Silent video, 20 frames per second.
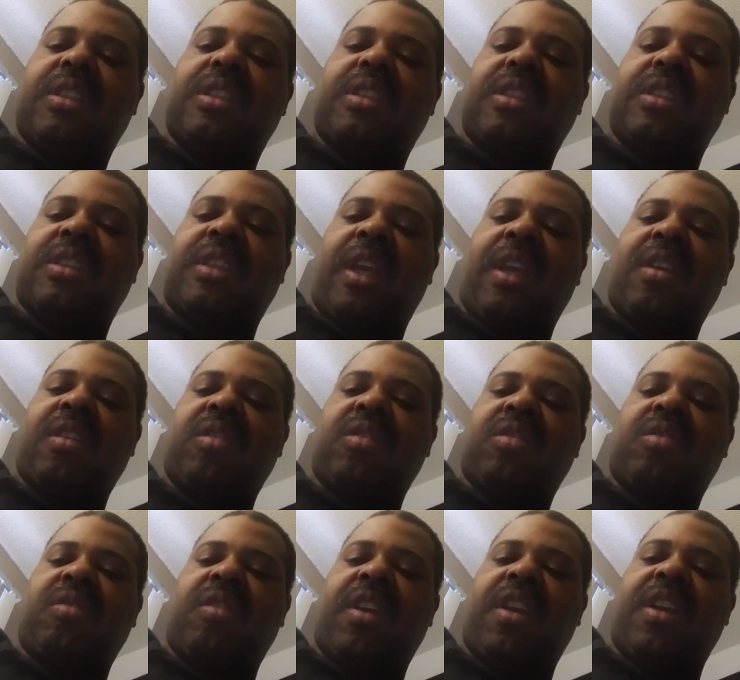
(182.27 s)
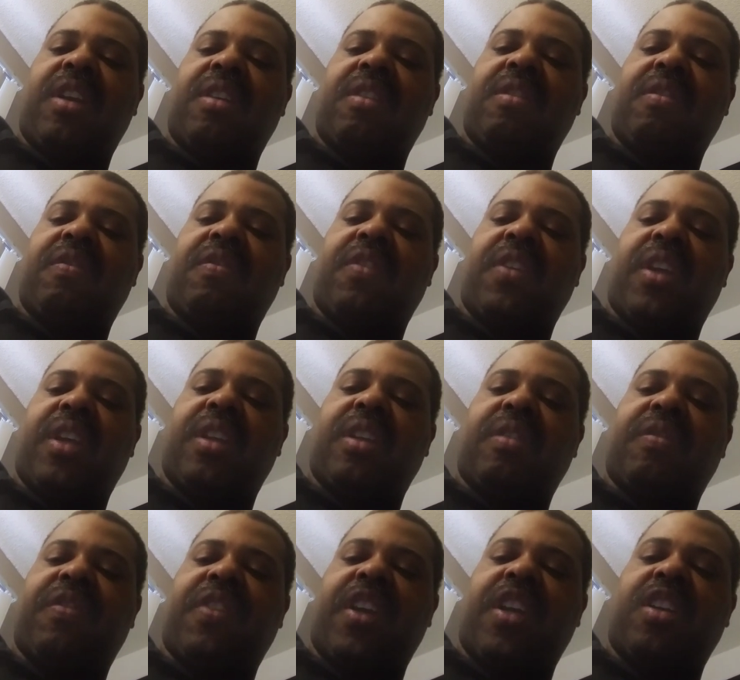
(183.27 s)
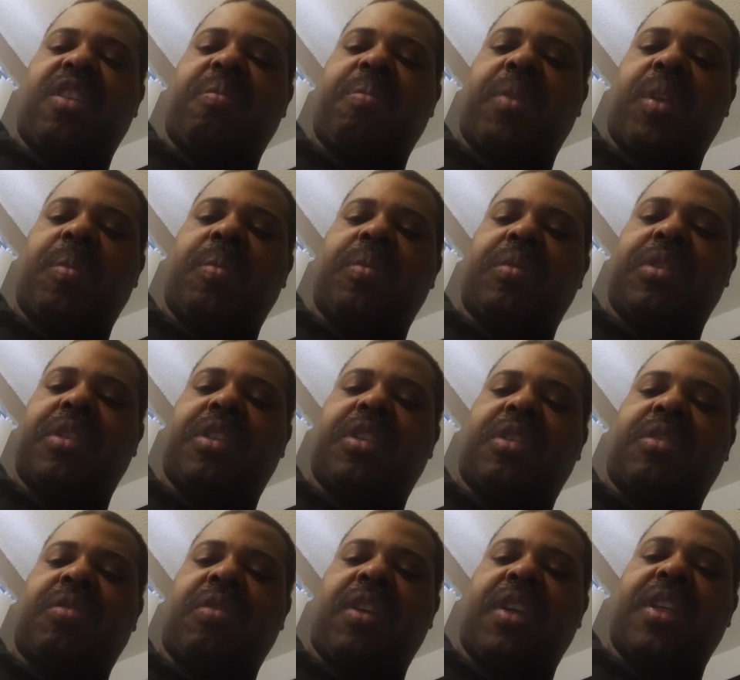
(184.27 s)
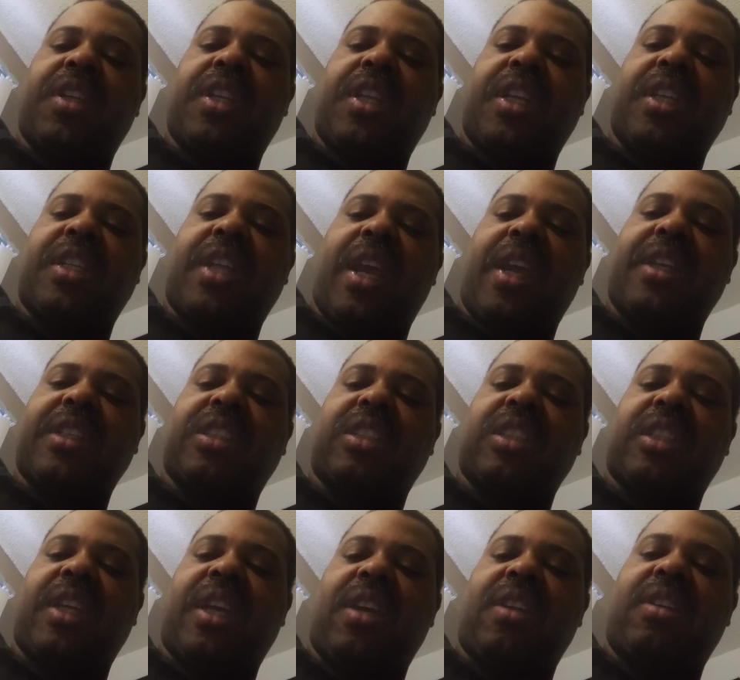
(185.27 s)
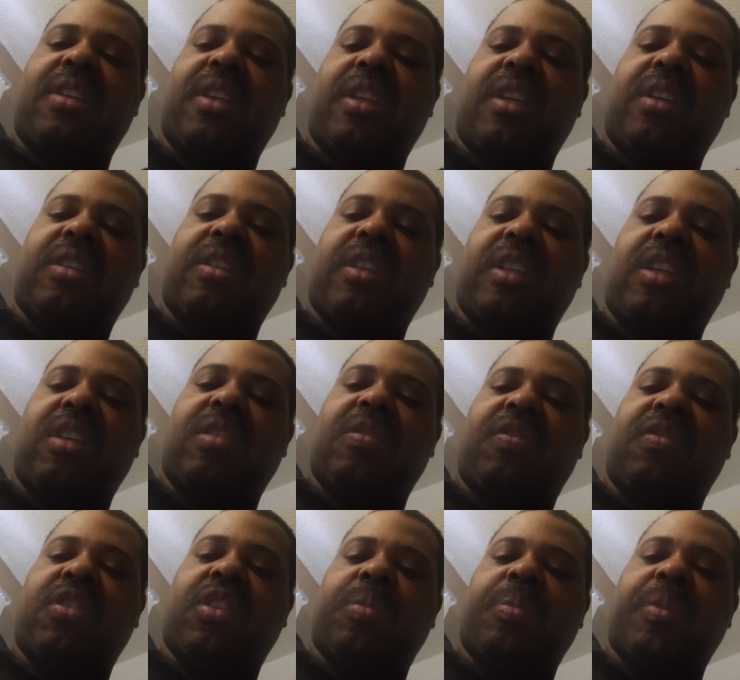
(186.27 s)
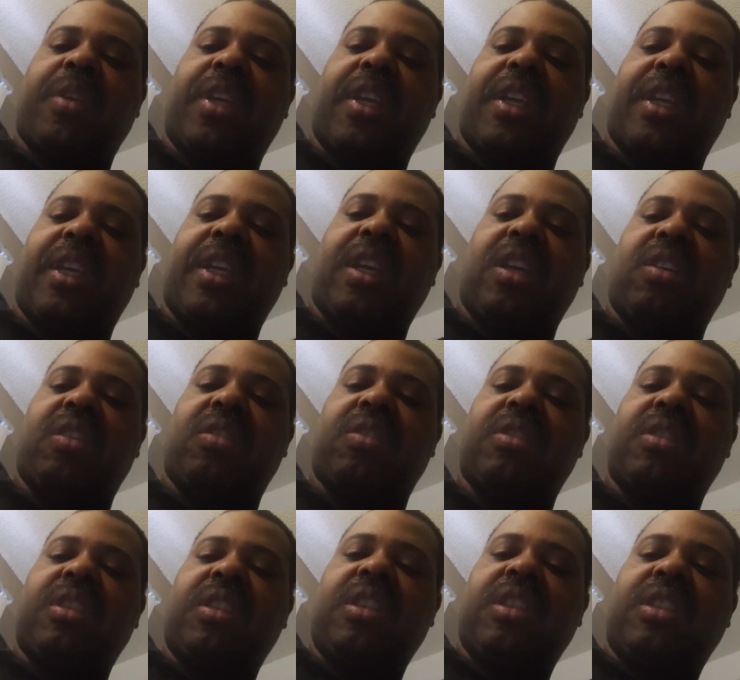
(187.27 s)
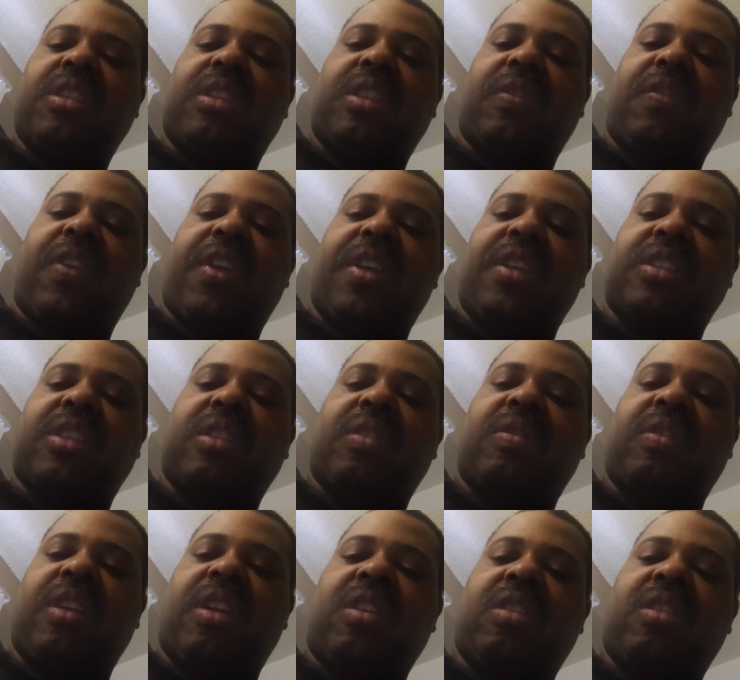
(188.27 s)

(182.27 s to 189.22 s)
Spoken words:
psycho training, vandal members, training and tactics to counter law enforcement and counter surveillance of law